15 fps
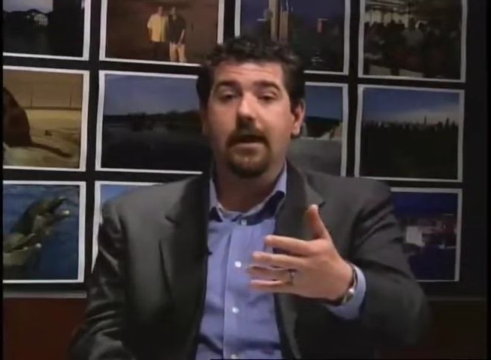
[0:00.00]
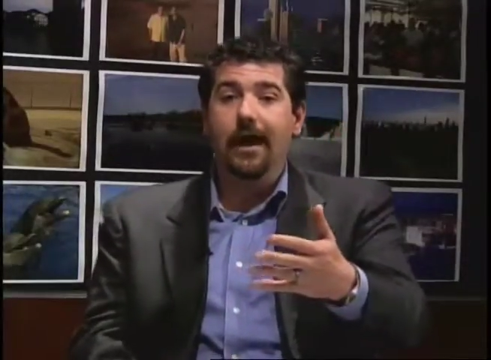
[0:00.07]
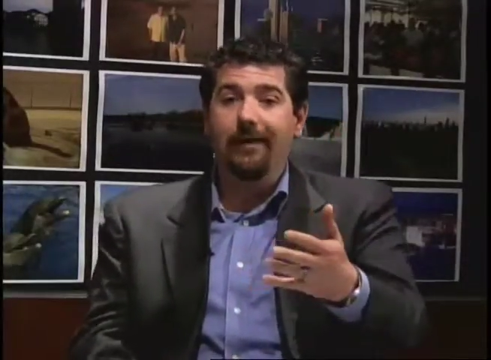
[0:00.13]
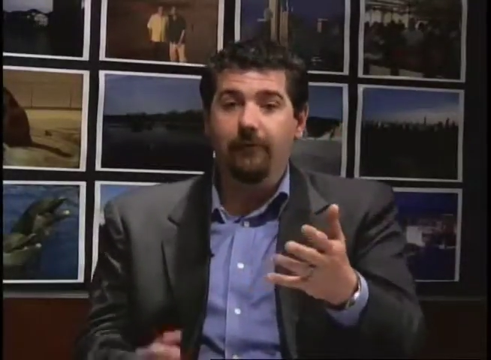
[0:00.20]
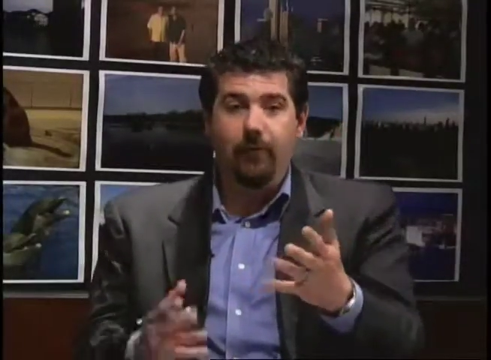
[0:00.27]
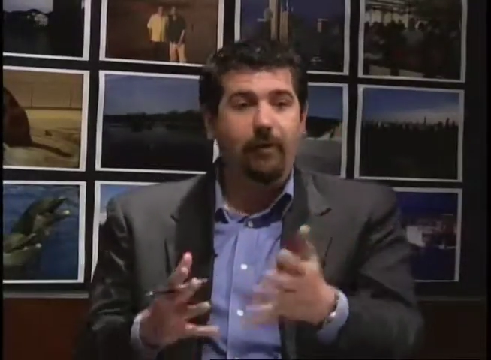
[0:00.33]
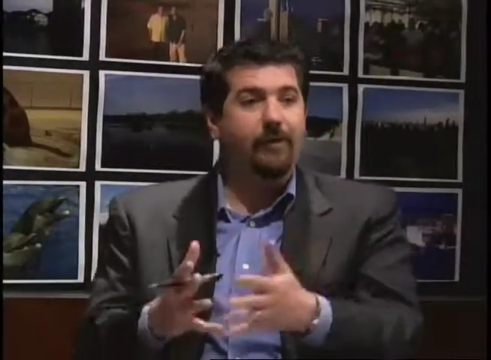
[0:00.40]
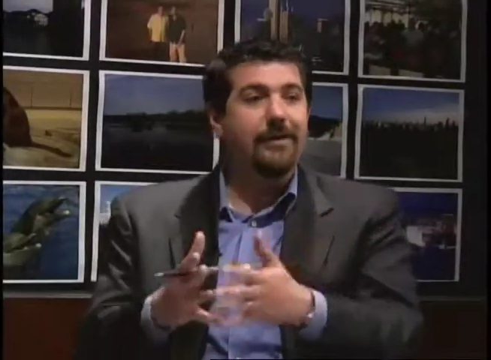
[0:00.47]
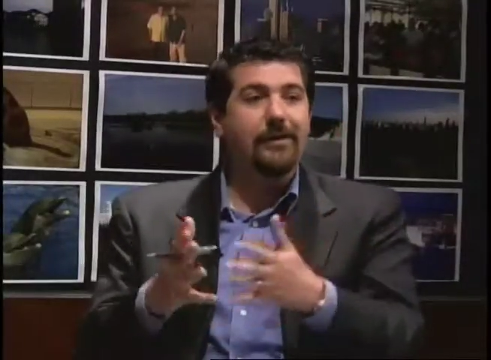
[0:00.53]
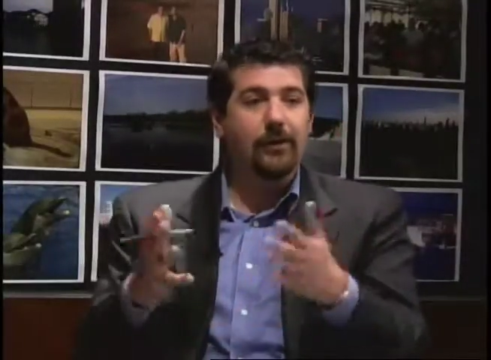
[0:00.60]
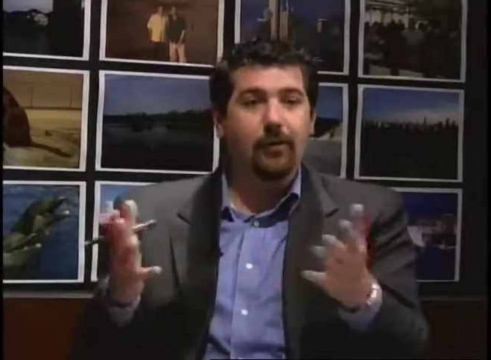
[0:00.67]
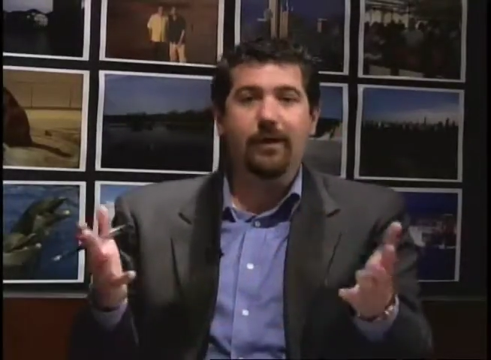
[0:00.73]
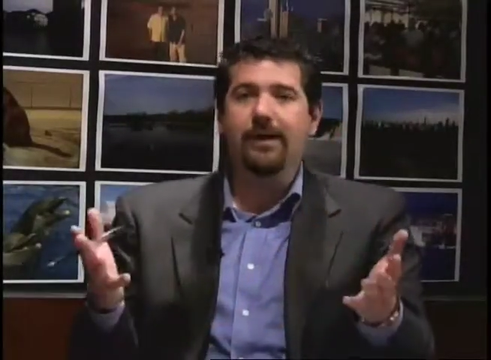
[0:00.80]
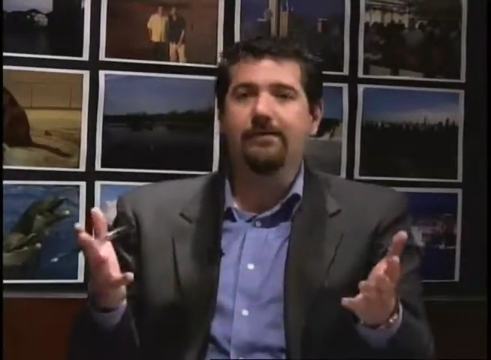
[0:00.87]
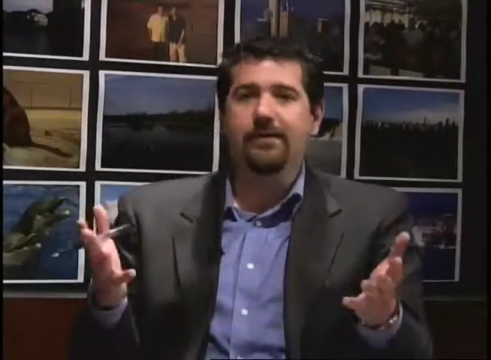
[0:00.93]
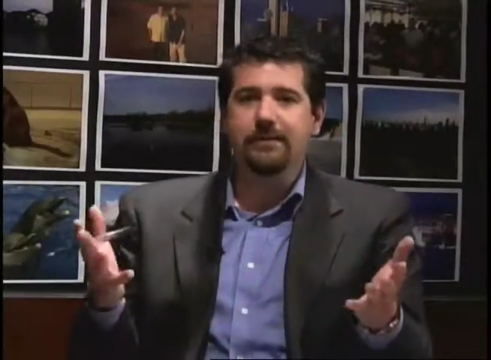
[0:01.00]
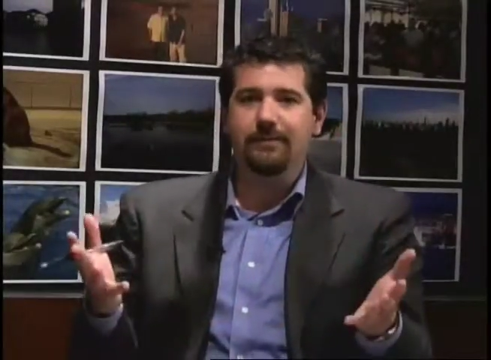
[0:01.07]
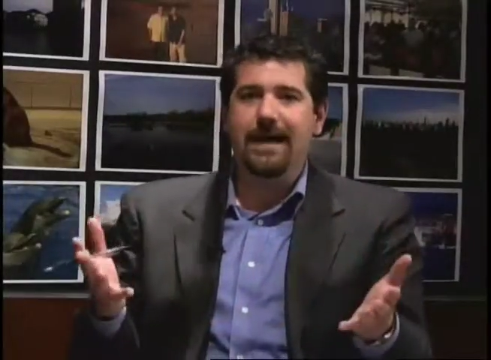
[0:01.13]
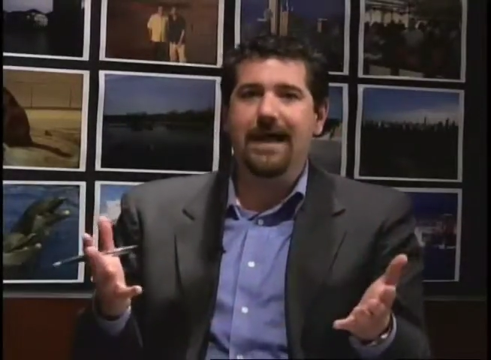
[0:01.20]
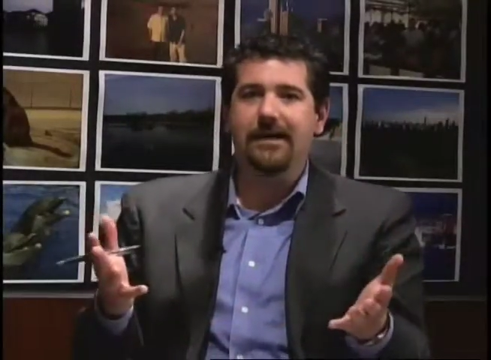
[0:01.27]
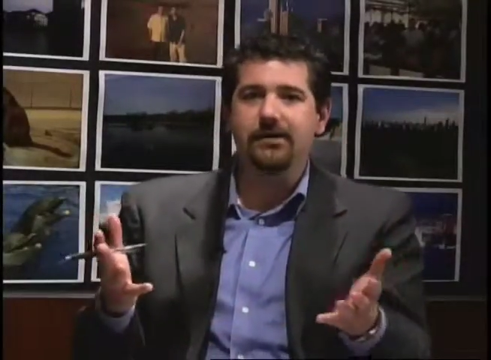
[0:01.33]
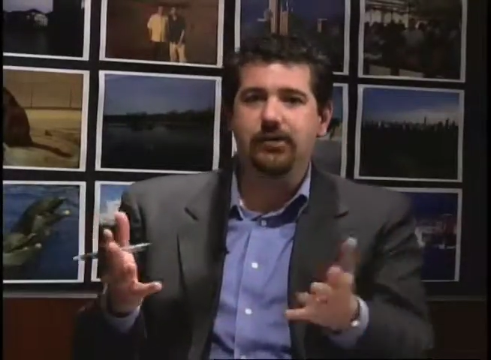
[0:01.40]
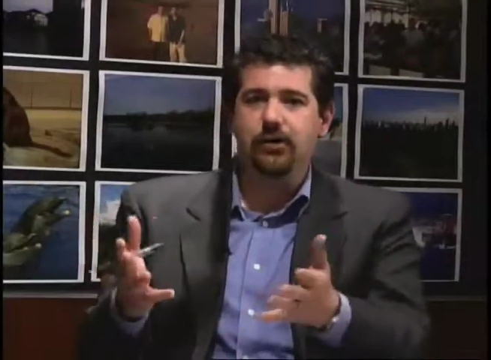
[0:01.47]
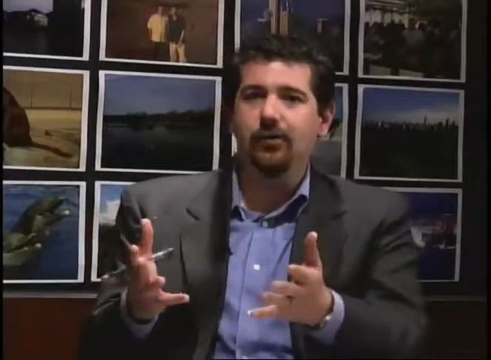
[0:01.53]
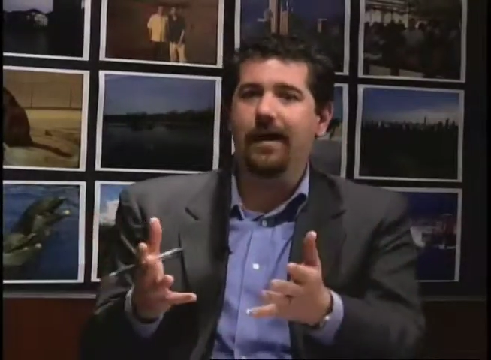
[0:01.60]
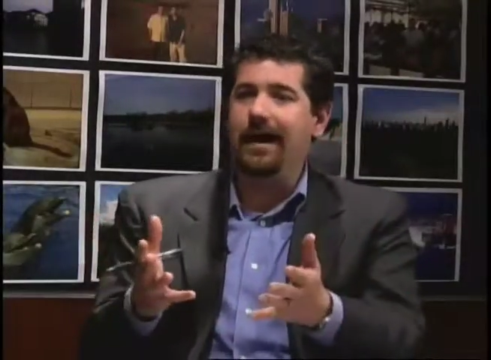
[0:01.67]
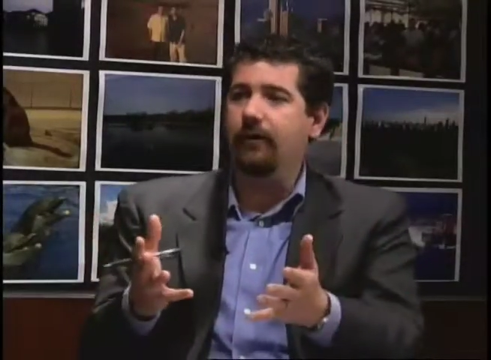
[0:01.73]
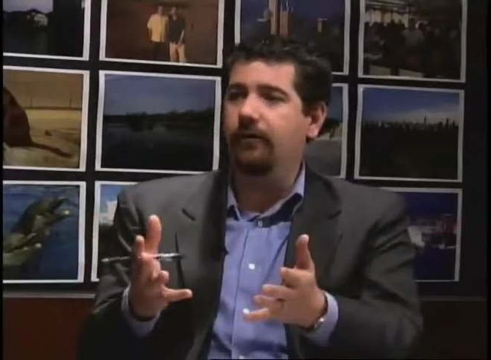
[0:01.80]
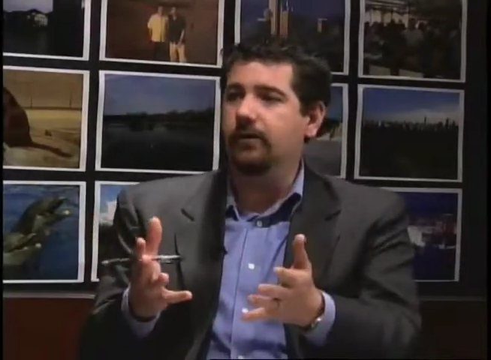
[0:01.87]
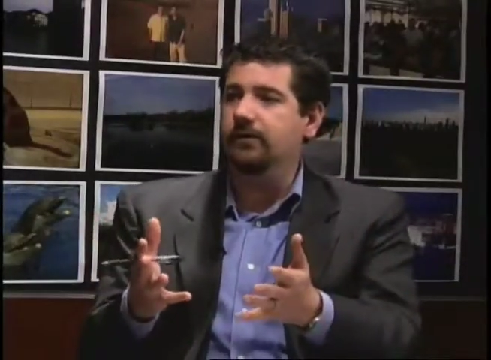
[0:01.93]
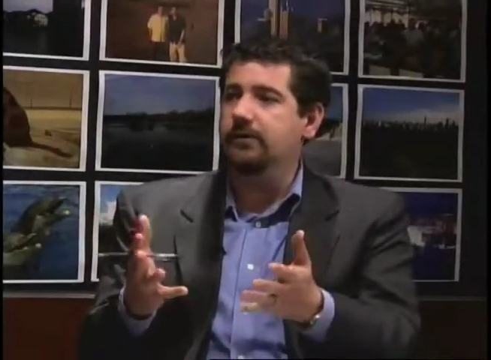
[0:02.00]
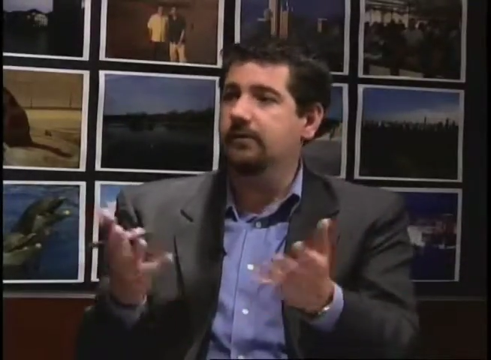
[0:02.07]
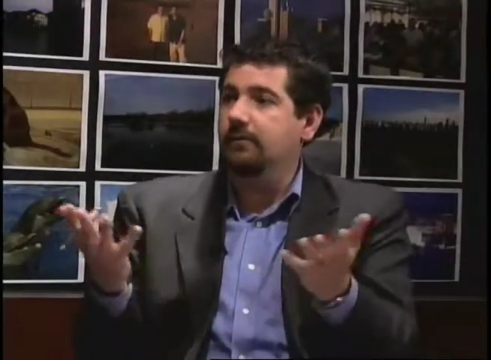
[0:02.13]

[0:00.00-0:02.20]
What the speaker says: of what we've been doing this past 2 hours.